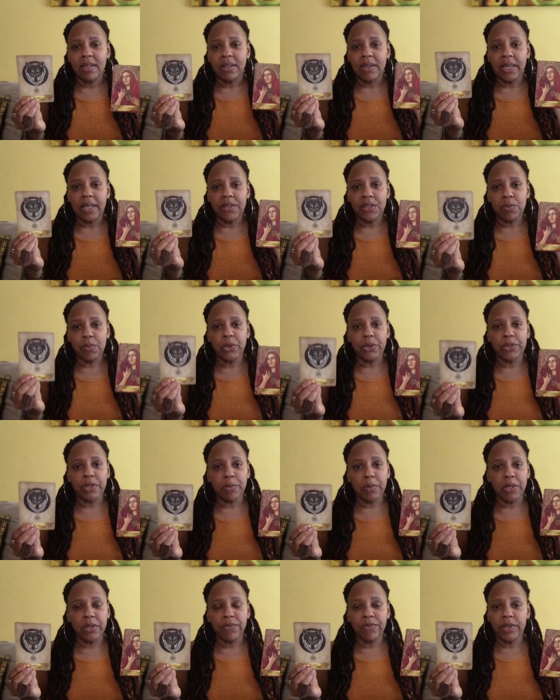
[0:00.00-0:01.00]
Okay, spirit's
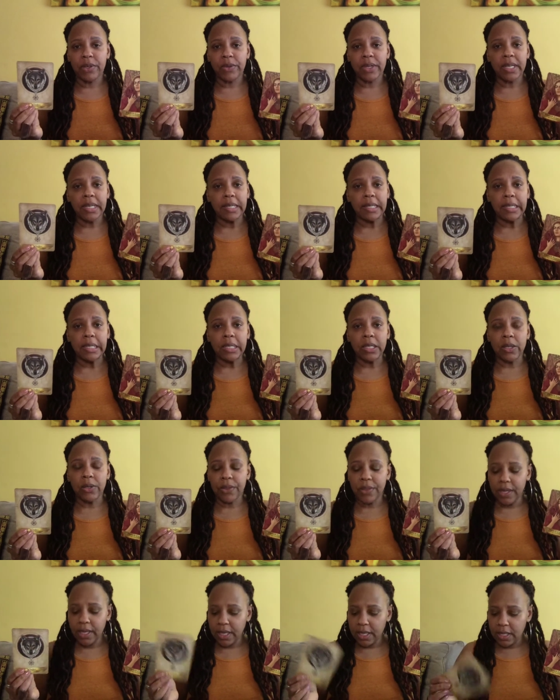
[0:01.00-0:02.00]
being very clear
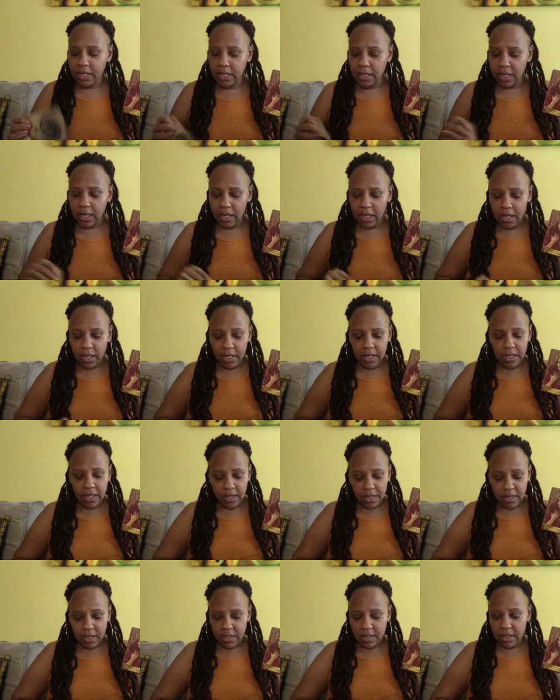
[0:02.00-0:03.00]
that uh,
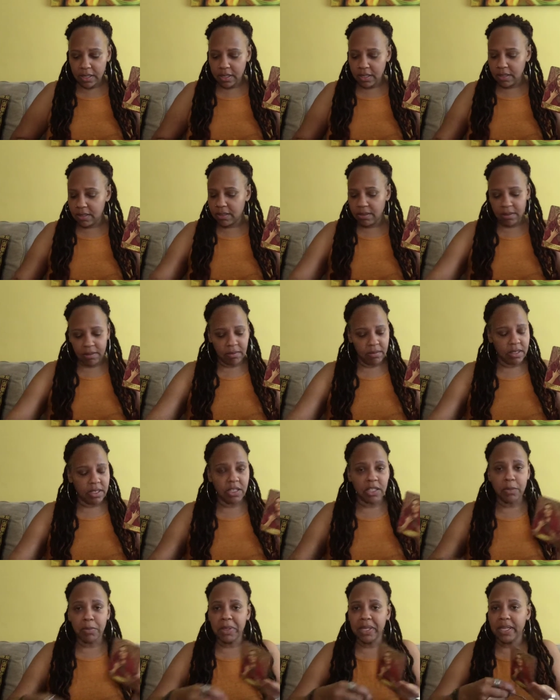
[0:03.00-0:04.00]
it's it's
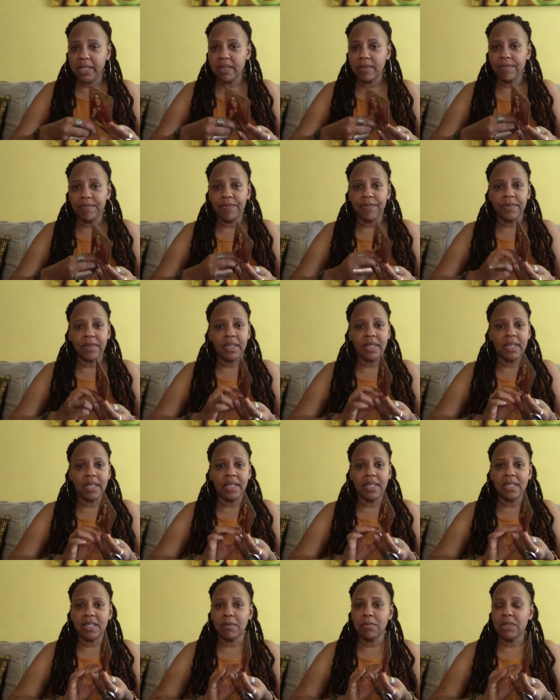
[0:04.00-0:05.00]
discipline.
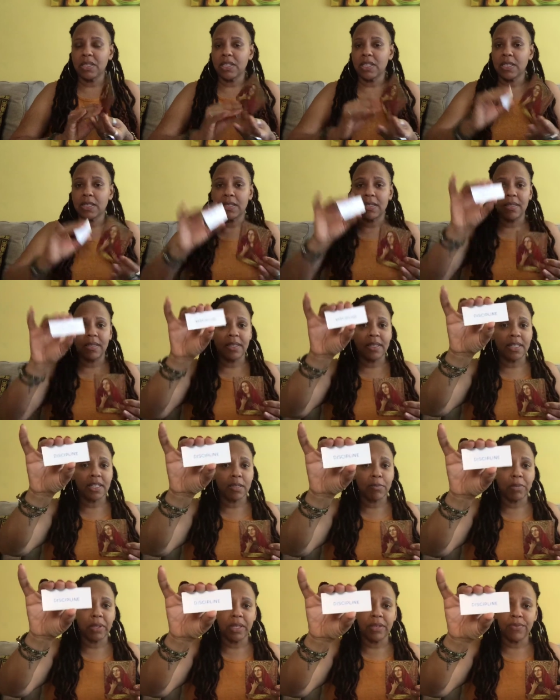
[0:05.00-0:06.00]
Get some dis
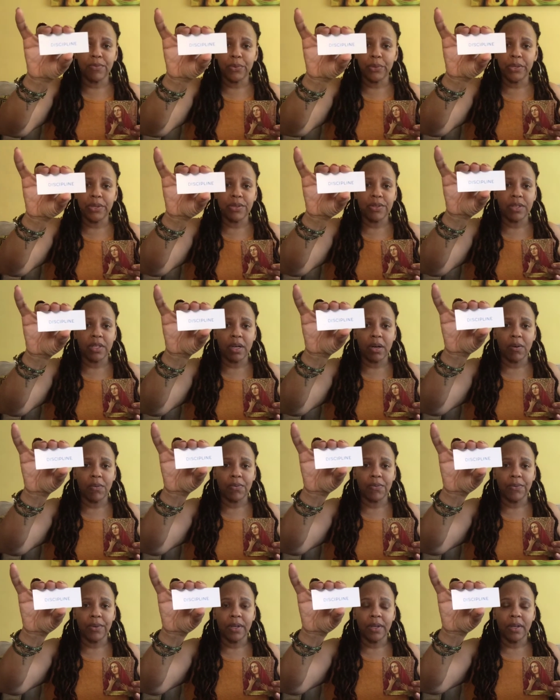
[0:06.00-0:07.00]
discipline for yourself.
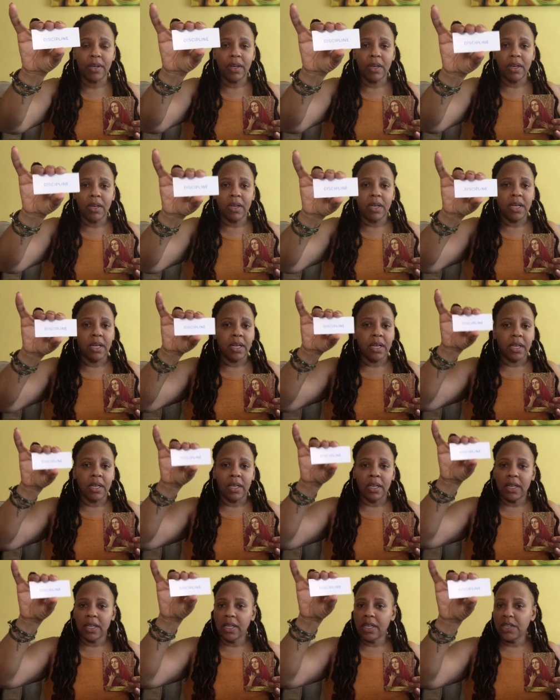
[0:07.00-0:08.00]

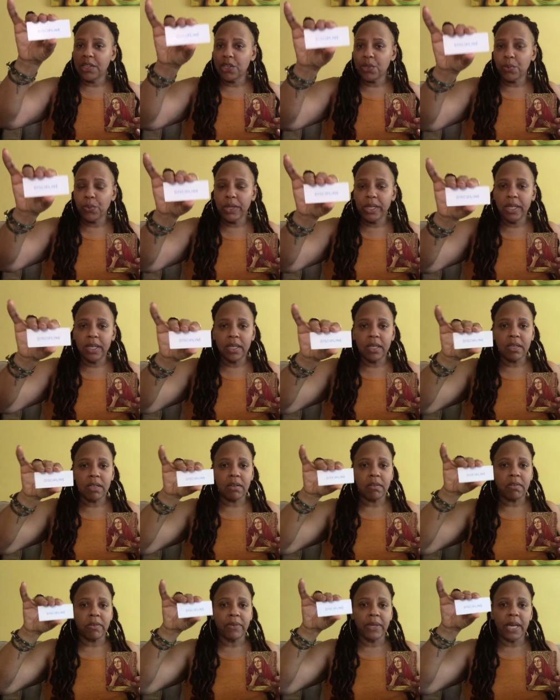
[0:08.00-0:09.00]
Each week,
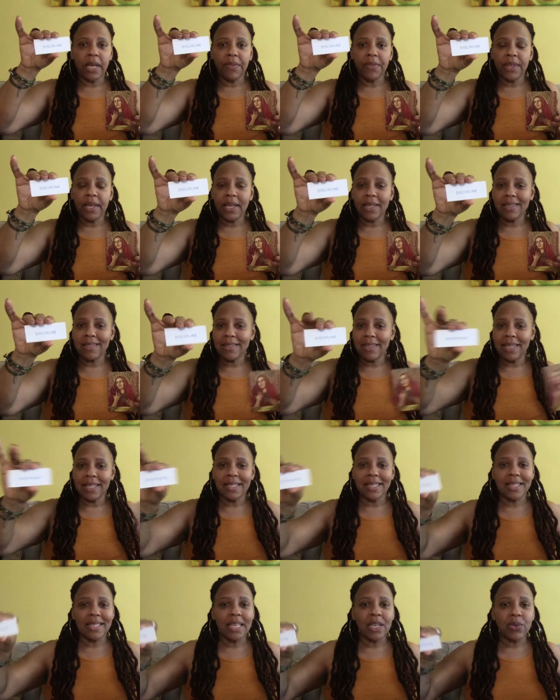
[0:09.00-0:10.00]
create that that
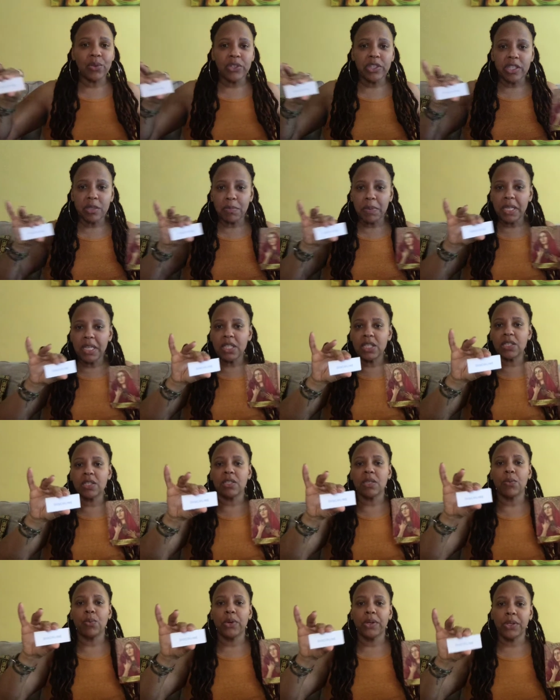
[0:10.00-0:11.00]
sacred space
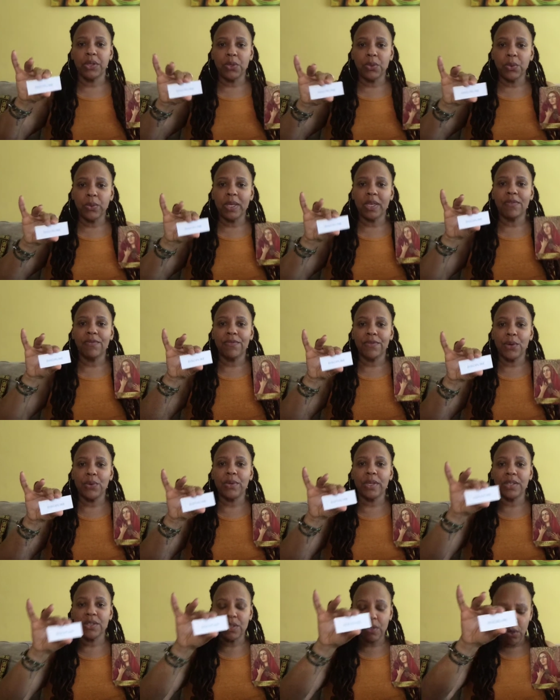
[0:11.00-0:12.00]
where you can
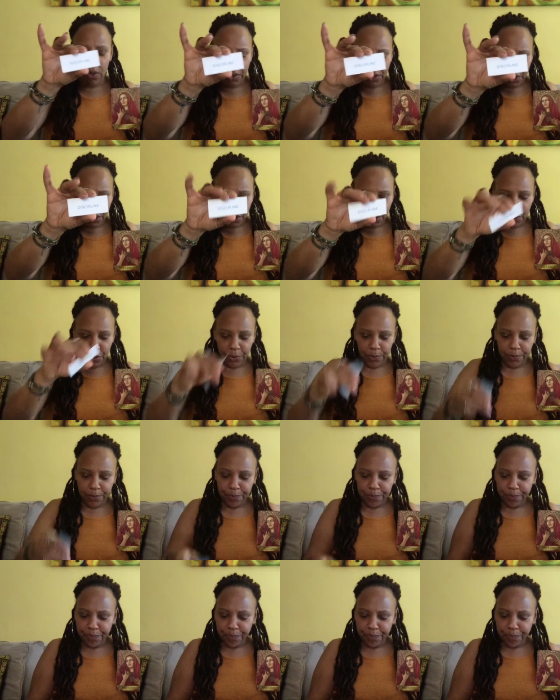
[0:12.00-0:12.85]
focus on you,